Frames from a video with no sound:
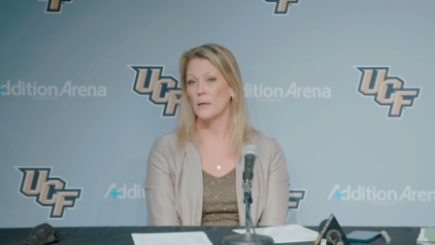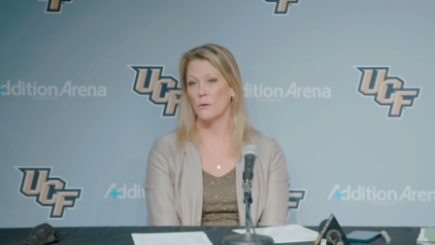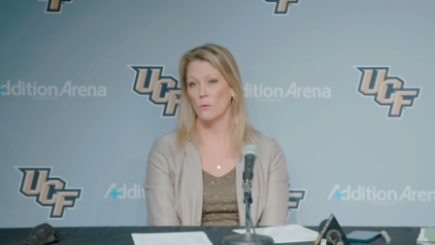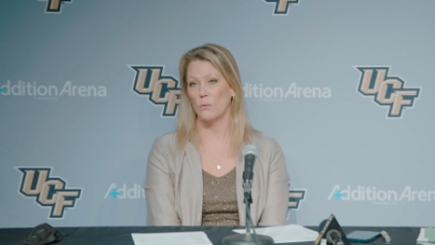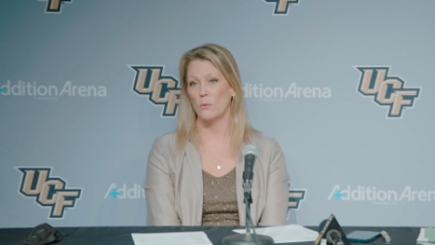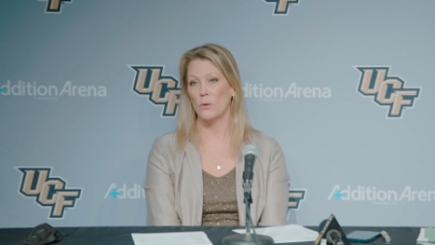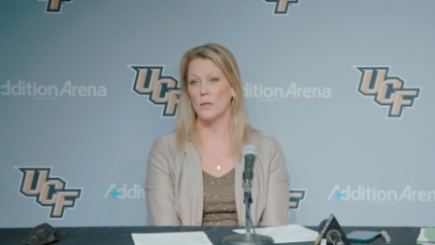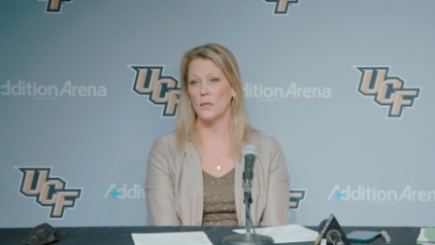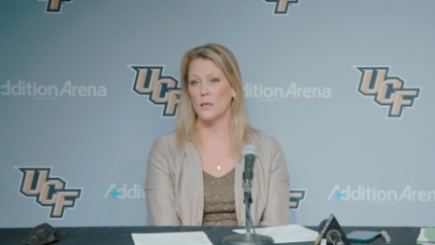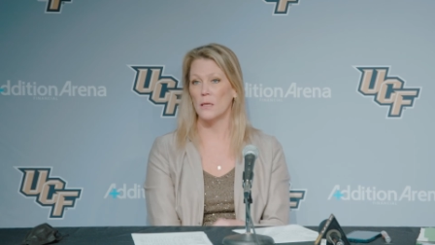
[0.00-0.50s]

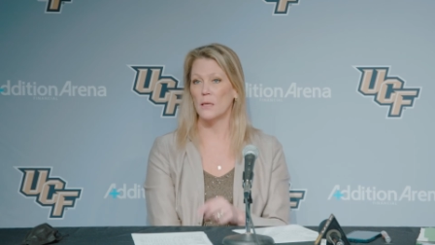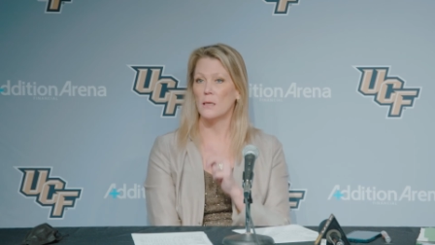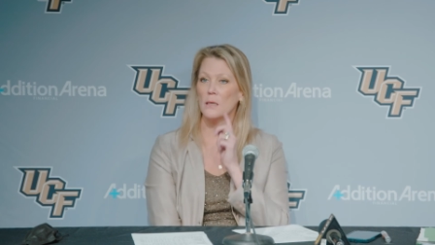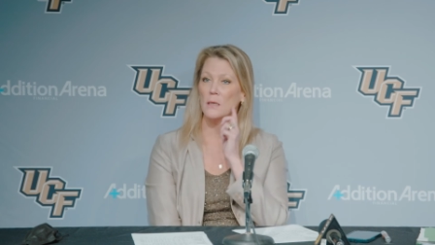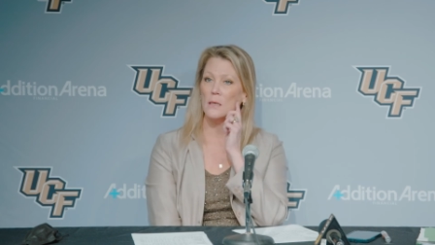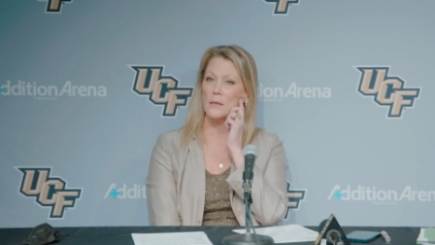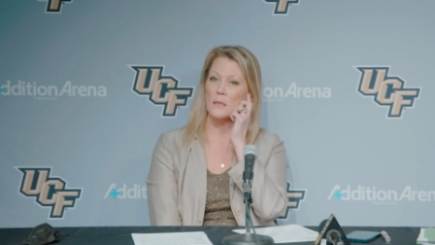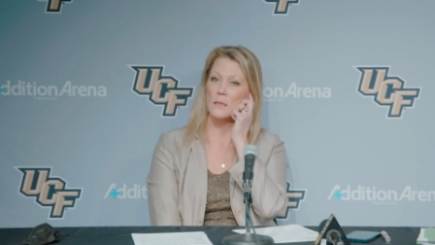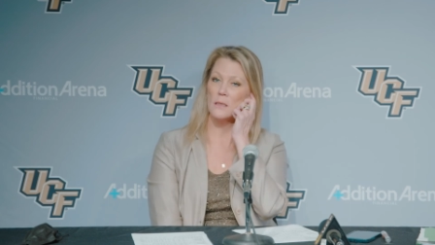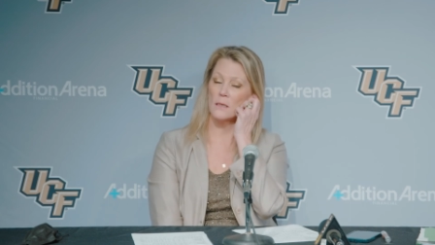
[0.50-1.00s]
really,
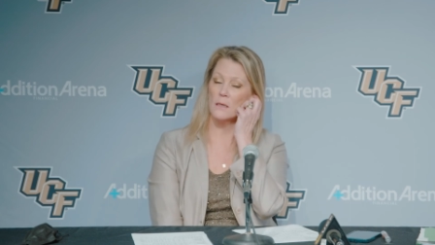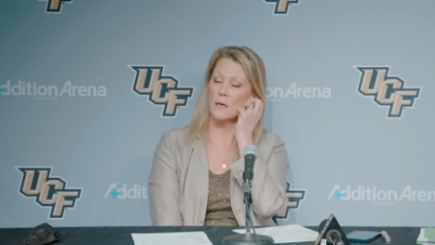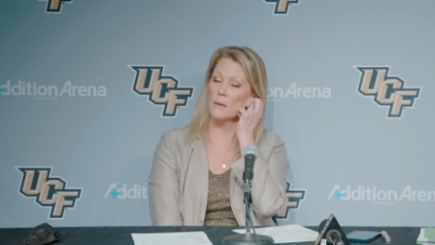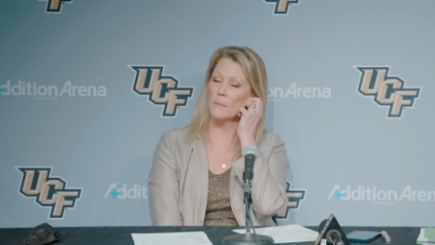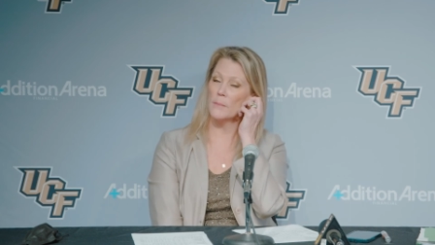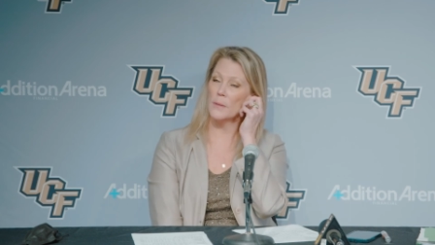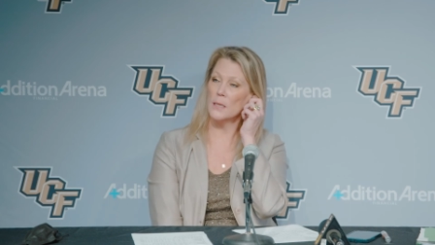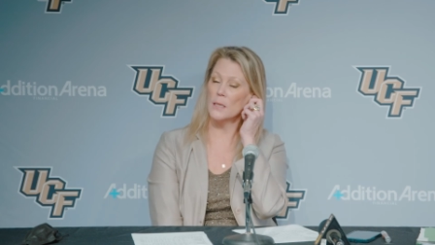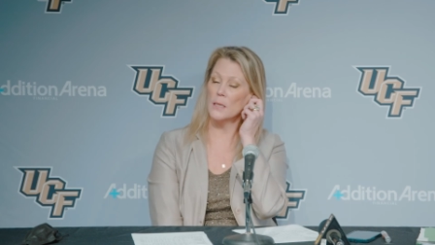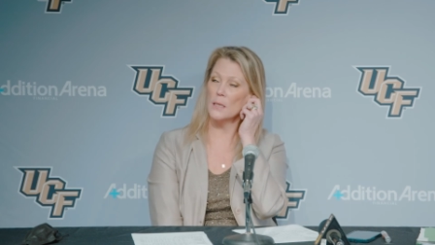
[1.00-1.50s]
to
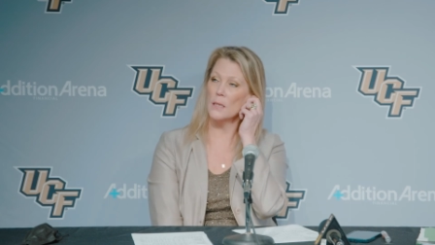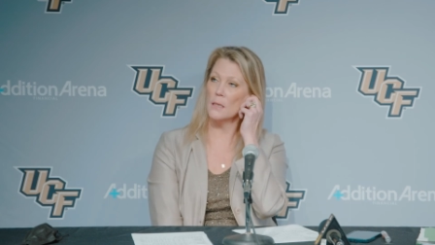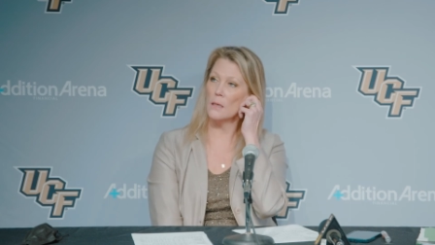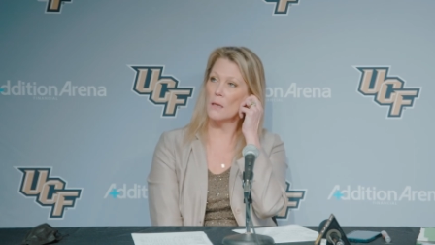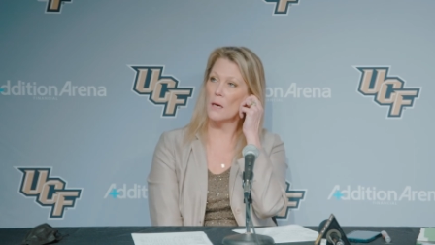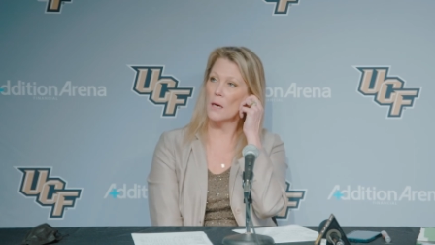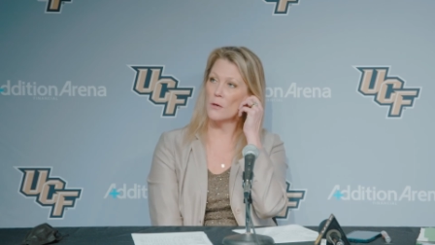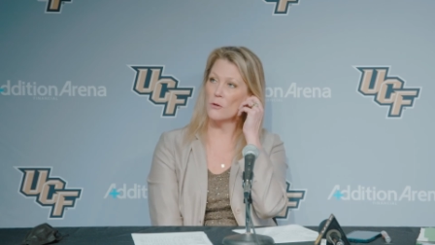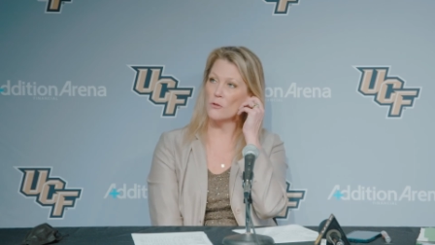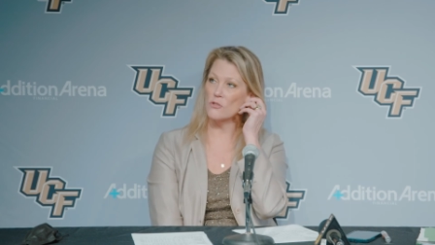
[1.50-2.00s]
come in and
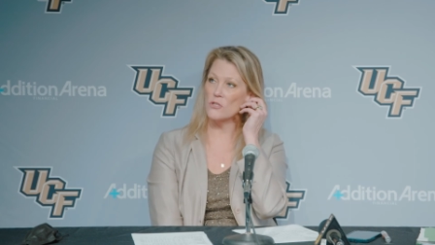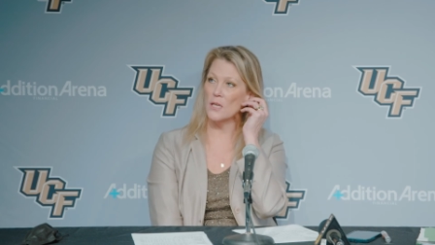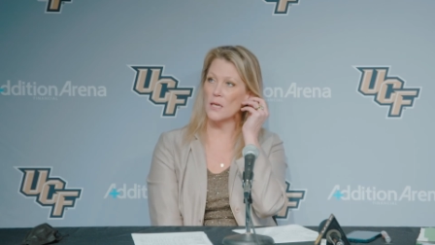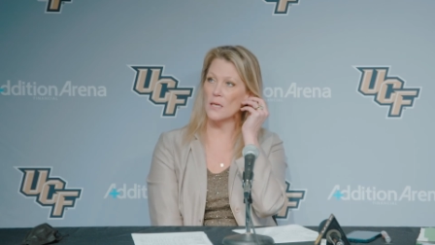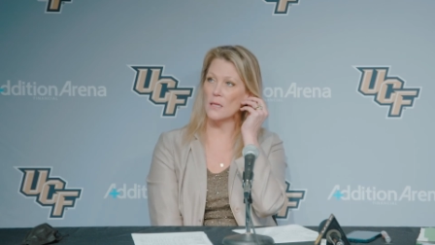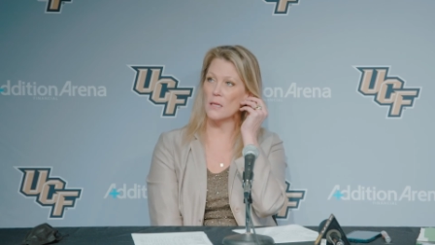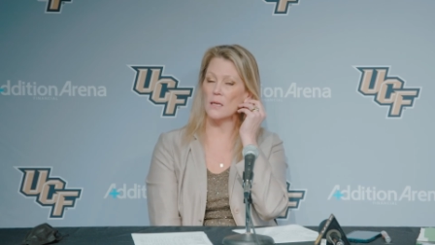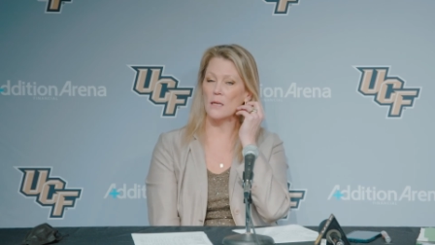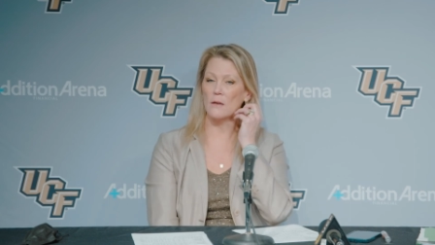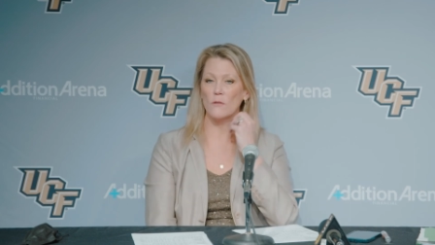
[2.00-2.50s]

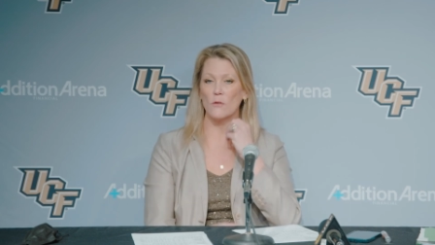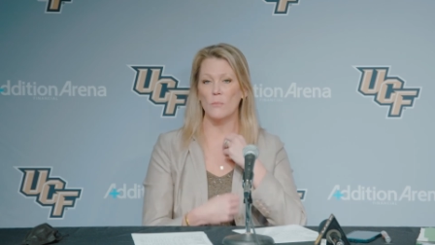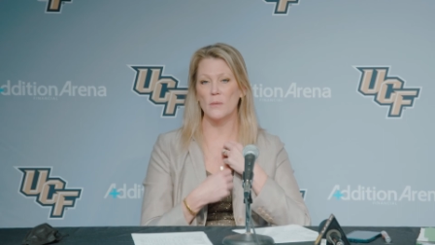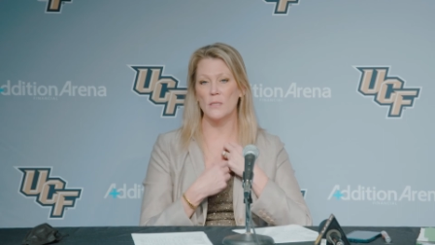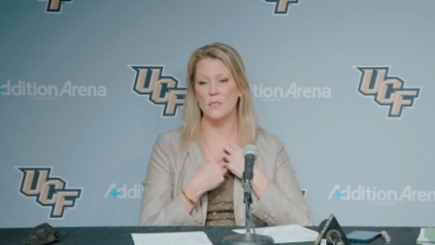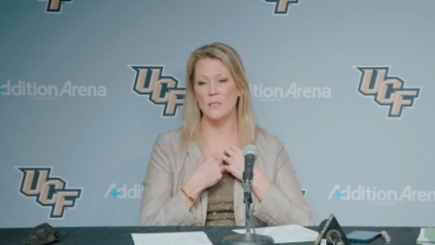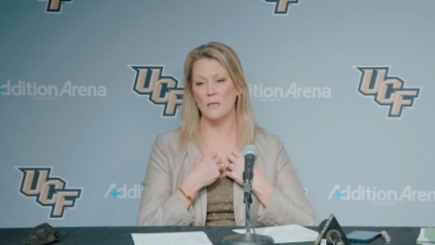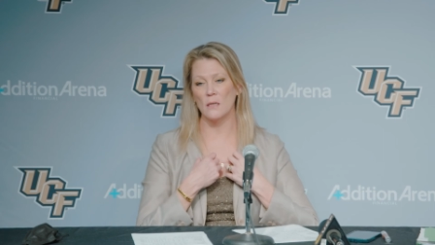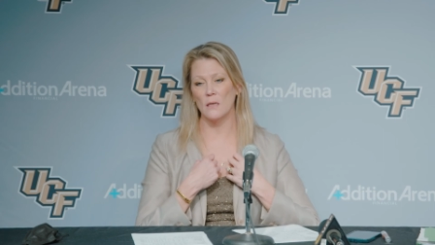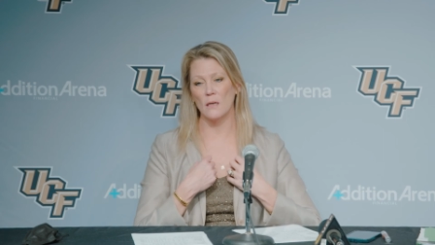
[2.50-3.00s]
understand that
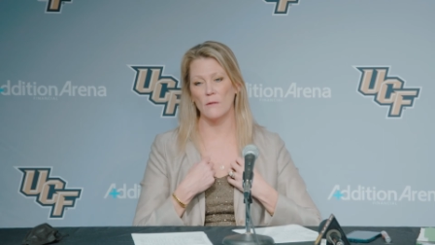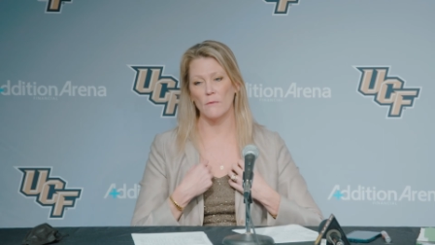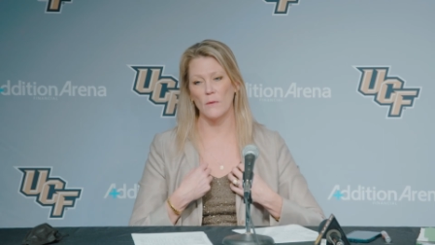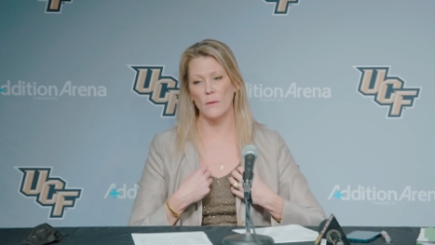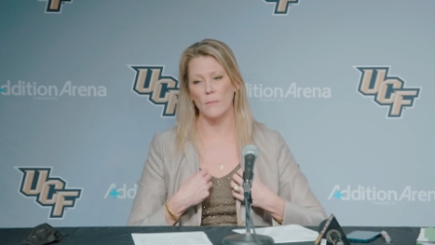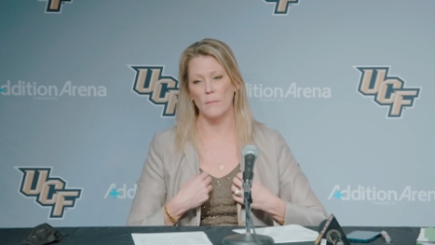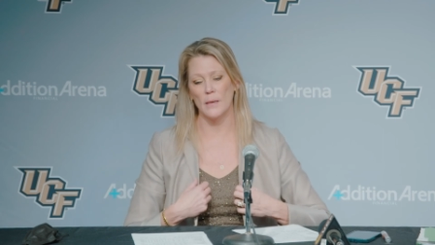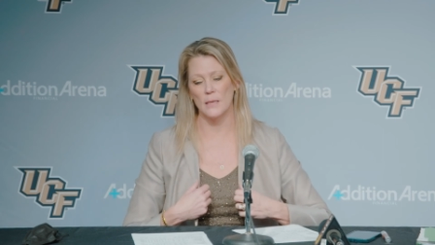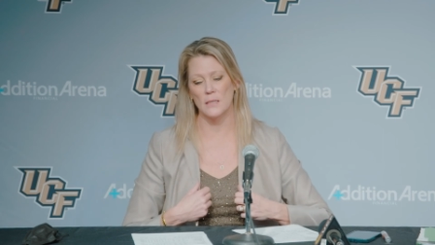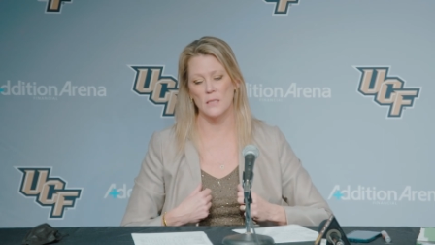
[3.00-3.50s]
everybody's going to give them
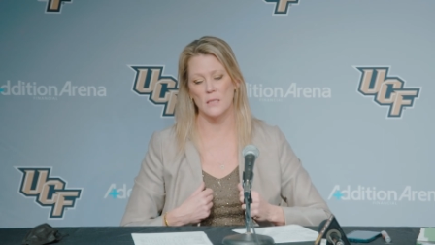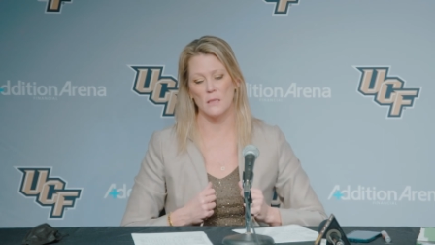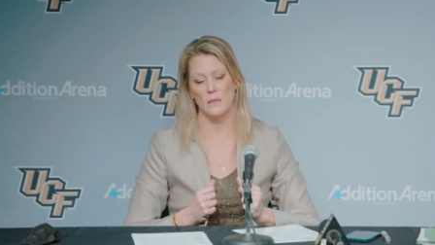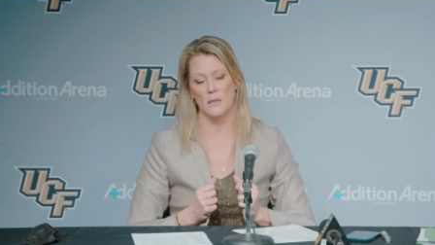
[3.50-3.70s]
the best,